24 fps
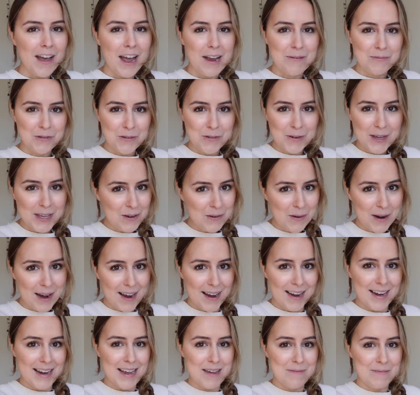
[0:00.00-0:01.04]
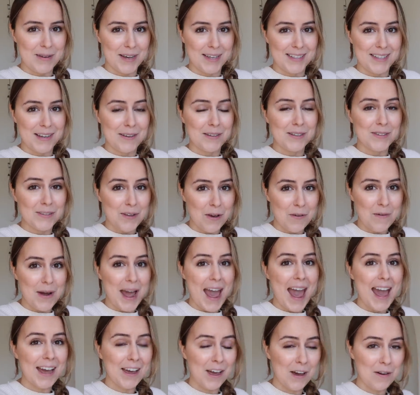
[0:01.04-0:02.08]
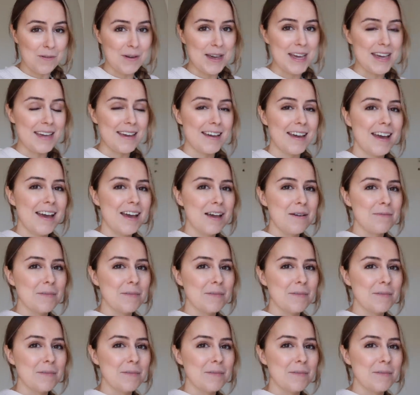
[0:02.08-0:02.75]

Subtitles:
I'm talking quietly because it is so echoey,